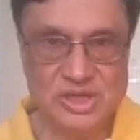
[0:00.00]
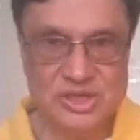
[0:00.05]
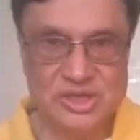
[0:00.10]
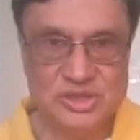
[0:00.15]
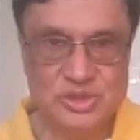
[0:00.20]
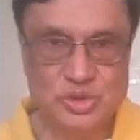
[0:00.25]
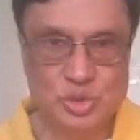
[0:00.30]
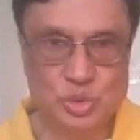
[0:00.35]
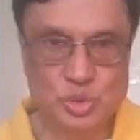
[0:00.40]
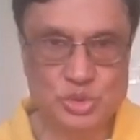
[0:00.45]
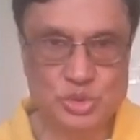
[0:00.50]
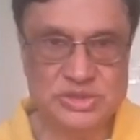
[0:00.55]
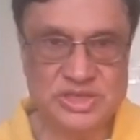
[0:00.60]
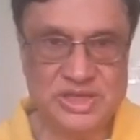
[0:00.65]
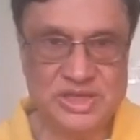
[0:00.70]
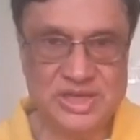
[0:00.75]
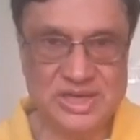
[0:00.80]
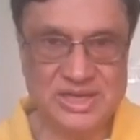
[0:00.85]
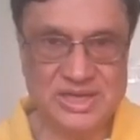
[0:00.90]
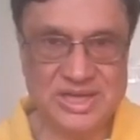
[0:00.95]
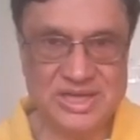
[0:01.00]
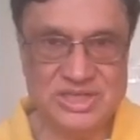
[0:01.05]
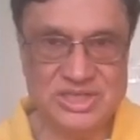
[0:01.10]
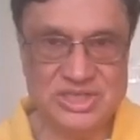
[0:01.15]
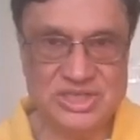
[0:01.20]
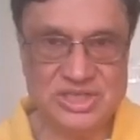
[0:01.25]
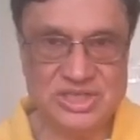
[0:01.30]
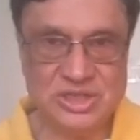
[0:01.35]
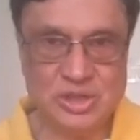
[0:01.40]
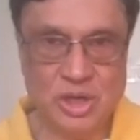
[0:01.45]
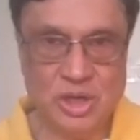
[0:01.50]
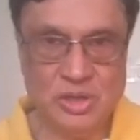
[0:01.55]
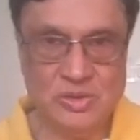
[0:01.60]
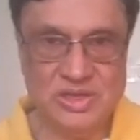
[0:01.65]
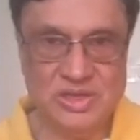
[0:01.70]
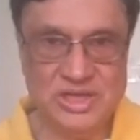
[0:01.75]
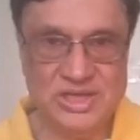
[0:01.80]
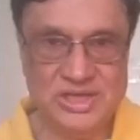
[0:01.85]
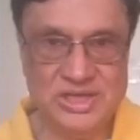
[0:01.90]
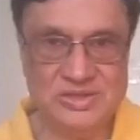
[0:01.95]
using attention, not
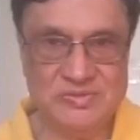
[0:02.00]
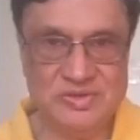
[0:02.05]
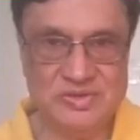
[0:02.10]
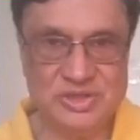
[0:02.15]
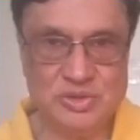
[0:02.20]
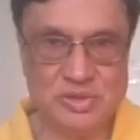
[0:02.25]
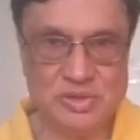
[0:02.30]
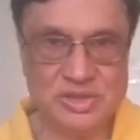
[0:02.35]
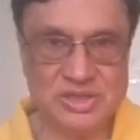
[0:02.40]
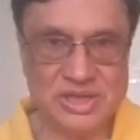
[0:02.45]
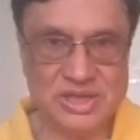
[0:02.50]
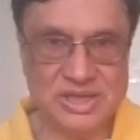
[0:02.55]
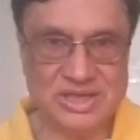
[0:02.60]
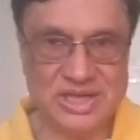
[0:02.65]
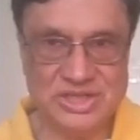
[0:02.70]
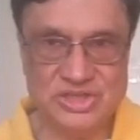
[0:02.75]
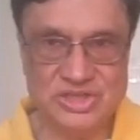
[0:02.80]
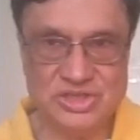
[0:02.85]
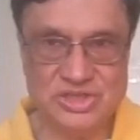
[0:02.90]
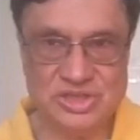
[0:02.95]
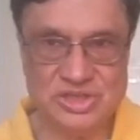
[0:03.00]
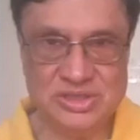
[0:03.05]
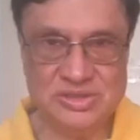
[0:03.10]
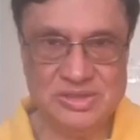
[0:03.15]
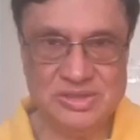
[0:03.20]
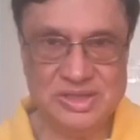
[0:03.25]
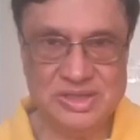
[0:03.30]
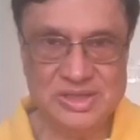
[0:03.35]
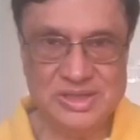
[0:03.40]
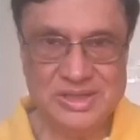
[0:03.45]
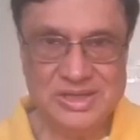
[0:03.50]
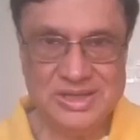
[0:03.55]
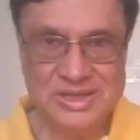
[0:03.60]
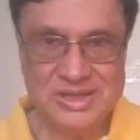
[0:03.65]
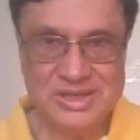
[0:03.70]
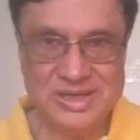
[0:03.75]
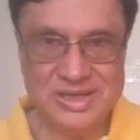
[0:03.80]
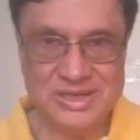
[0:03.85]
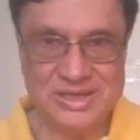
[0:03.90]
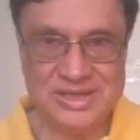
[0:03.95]
only the visual attention
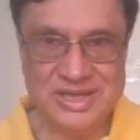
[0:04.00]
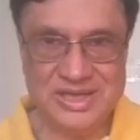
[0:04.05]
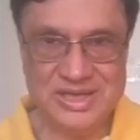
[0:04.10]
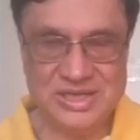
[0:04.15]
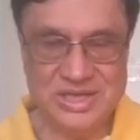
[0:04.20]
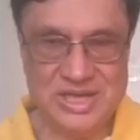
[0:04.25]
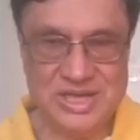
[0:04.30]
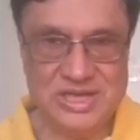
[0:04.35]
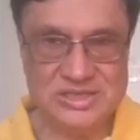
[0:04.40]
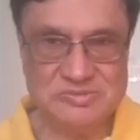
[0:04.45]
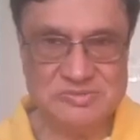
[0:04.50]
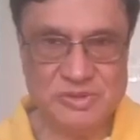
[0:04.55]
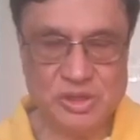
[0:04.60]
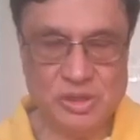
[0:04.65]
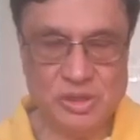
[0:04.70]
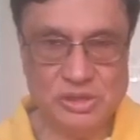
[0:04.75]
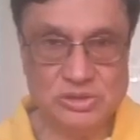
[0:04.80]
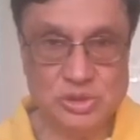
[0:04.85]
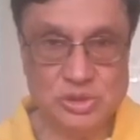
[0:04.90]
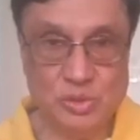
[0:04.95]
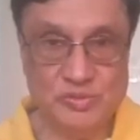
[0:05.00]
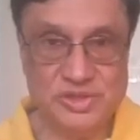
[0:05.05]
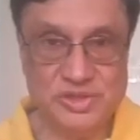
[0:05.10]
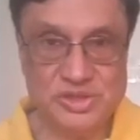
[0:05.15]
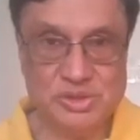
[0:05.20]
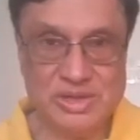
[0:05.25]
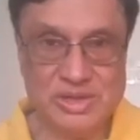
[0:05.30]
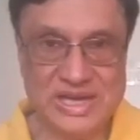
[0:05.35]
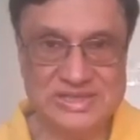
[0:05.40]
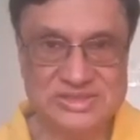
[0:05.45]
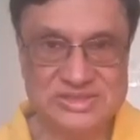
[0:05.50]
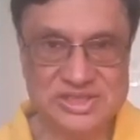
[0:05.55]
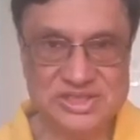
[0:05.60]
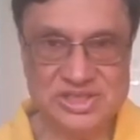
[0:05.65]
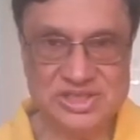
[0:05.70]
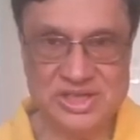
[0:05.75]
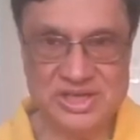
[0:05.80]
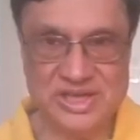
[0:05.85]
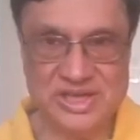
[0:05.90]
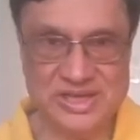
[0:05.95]
techniques, but also
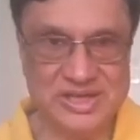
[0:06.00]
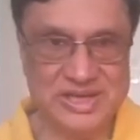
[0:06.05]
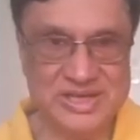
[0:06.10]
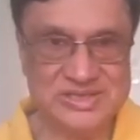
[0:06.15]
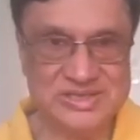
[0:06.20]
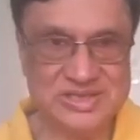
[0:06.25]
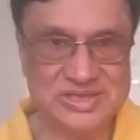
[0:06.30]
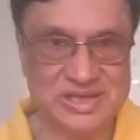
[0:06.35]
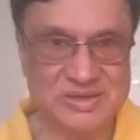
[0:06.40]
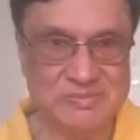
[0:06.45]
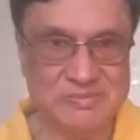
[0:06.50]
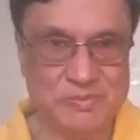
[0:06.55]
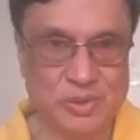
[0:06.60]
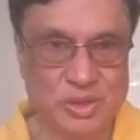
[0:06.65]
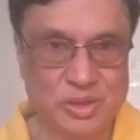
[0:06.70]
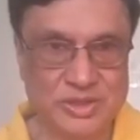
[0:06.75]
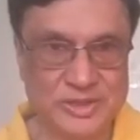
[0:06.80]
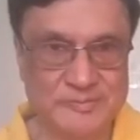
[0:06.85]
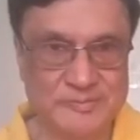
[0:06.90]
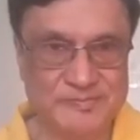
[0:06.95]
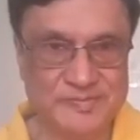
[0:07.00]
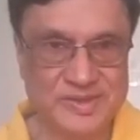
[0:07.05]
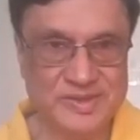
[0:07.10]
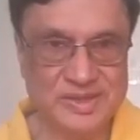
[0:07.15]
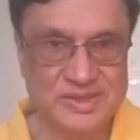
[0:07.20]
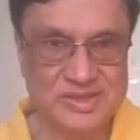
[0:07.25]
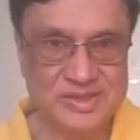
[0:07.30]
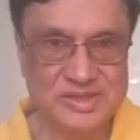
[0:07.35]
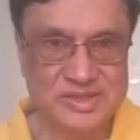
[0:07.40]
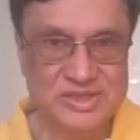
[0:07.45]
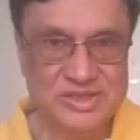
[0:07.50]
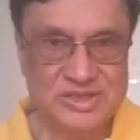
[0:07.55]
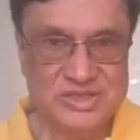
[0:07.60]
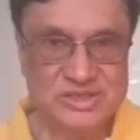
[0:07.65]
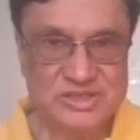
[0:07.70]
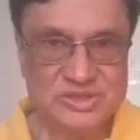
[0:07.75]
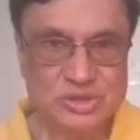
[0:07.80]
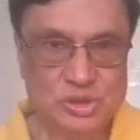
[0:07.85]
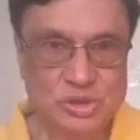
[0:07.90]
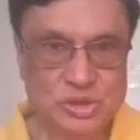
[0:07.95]
visualization techniques are important.
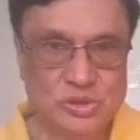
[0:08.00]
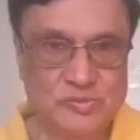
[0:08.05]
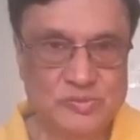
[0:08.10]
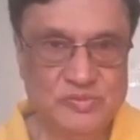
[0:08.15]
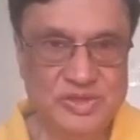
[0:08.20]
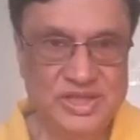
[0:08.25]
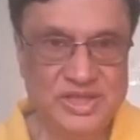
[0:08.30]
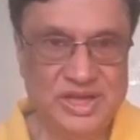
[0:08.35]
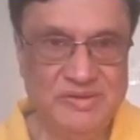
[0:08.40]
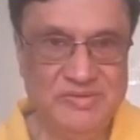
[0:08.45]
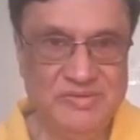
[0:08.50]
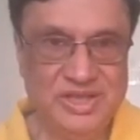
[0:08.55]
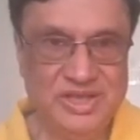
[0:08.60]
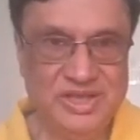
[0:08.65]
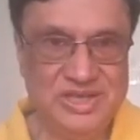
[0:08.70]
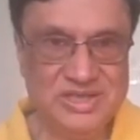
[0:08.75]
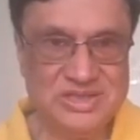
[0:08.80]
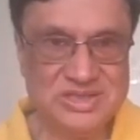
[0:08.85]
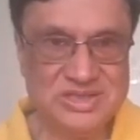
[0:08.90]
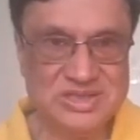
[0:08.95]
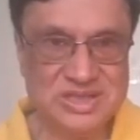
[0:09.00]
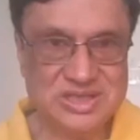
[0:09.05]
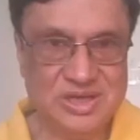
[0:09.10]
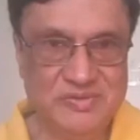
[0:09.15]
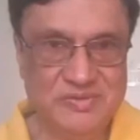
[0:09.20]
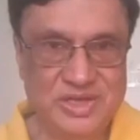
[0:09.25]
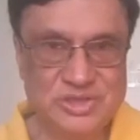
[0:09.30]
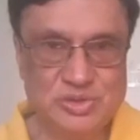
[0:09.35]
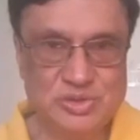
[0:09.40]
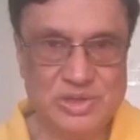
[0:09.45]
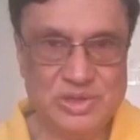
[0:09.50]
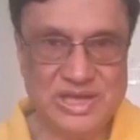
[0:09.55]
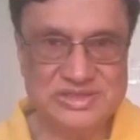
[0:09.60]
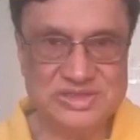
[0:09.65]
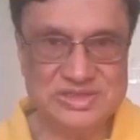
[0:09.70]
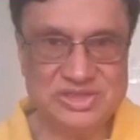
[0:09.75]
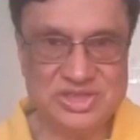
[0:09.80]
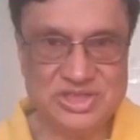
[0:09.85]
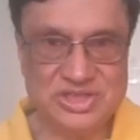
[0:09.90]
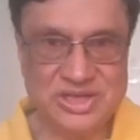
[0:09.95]
So there are various
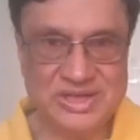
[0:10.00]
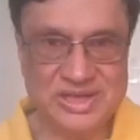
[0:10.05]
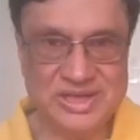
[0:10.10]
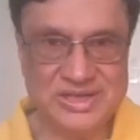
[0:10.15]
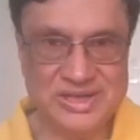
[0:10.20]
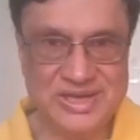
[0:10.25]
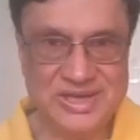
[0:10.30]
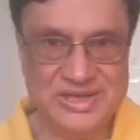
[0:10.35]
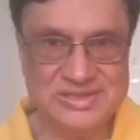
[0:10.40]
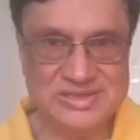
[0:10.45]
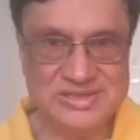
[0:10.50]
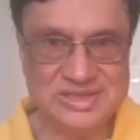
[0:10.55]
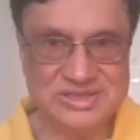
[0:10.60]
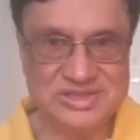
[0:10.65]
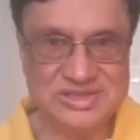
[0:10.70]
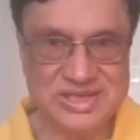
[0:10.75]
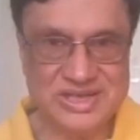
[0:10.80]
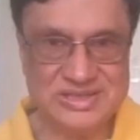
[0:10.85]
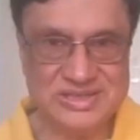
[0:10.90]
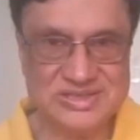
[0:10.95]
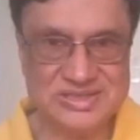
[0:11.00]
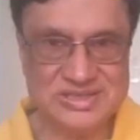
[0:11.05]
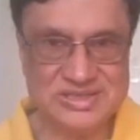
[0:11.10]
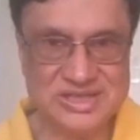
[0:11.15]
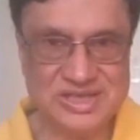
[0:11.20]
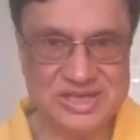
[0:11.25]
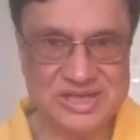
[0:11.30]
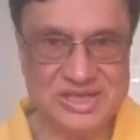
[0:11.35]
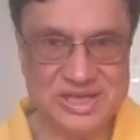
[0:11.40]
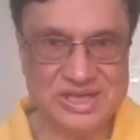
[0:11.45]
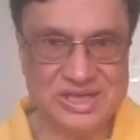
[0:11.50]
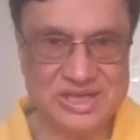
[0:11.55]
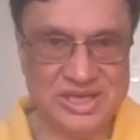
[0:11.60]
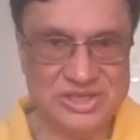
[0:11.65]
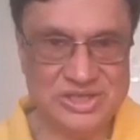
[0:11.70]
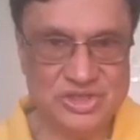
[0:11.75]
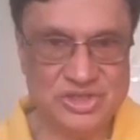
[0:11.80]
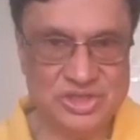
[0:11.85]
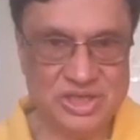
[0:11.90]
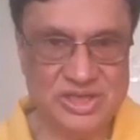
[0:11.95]
visualization techniques such as
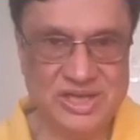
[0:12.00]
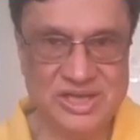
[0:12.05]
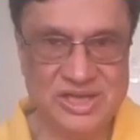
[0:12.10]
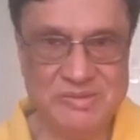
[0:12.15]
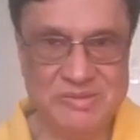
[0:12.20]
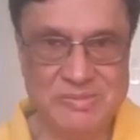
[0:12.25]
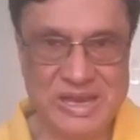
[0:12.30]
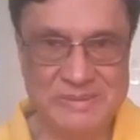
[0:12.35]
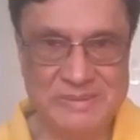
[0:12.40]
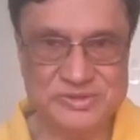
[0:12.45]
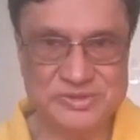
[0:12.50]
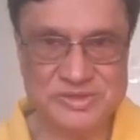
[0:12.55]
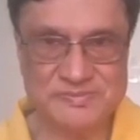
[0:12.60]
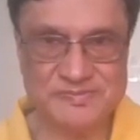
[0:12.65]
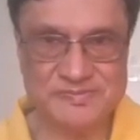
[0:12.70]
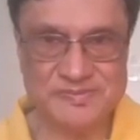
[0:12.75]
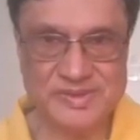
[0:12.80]
attention heat maps,